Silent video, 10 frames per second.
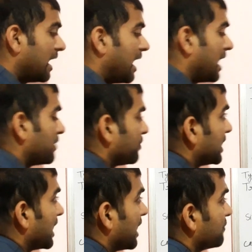And
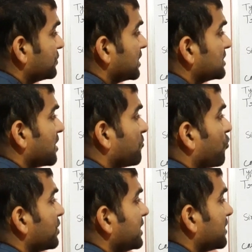we have just
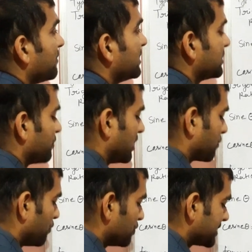opposite of this one,
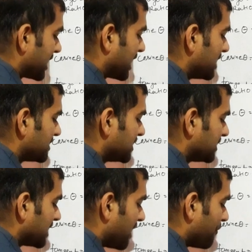cosecant theta.